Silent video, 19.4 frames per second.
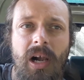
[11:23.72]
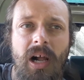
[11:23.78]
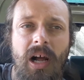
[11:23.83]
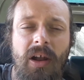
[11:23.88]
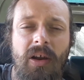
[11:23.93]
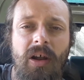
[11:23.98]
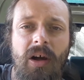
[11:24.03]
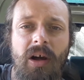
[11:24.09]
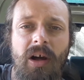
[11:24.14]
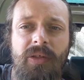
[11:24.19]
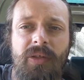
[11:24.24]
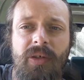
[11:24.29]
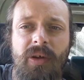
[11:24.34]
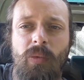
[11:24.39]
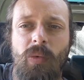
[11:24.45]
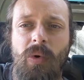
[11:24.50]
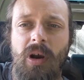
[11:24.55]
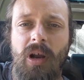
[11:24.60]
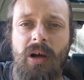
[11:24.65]
don't know, I
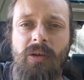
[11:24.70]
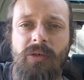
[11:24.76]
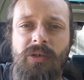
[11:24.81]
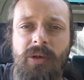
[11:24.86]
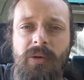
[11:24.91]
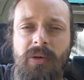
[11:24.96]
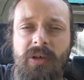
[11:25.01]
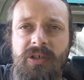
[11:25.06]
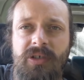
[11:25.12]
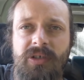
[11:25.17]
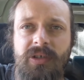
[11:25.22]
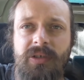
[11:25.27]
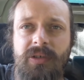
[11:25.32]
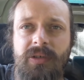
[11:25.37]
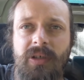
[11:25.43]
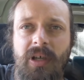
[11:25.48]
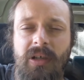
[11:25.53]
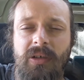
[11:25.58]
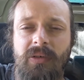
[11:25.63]
think what I'll do
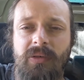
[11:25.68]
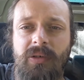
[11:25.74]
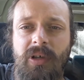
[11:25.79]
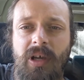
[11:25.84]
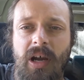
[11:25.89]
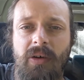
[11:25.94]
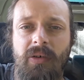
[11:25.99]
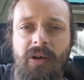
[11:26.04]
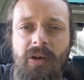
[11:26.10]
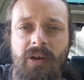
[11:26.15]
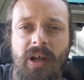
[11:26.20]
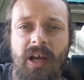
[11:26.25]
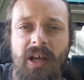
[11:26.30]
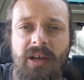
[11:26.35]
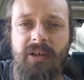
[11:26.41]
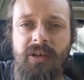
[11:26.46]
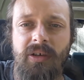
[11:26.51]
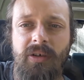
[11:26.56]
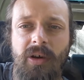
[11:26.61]
is I'll carry on
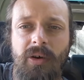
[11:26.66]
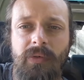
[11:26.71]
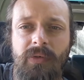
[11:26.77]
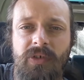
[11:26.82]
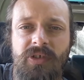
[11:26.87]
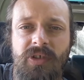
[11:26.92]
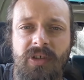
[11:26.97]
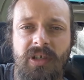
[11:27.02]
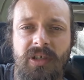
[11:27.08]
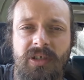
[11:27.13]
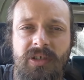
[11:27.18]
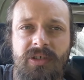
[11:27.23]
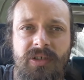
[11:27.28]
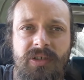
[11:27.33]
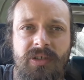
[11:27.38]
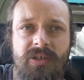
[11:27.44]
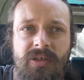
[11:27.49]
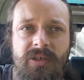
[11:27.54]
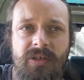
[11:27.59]
heading over to the
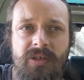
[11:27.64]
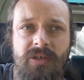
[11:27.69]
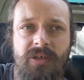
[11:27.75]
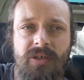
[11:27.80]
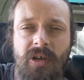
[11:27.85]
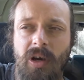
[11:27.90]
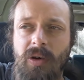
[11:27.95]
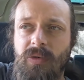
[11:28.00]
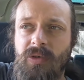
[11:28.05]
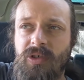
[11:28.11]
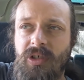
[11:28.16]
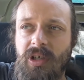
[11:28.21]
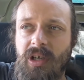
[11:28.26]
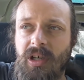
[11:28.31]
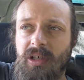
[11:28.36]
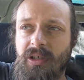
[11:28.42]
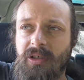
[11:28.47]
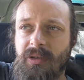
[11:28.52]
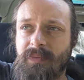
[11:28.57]
east coast
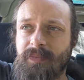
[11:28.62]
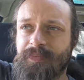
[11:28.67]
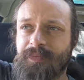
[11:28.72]
side.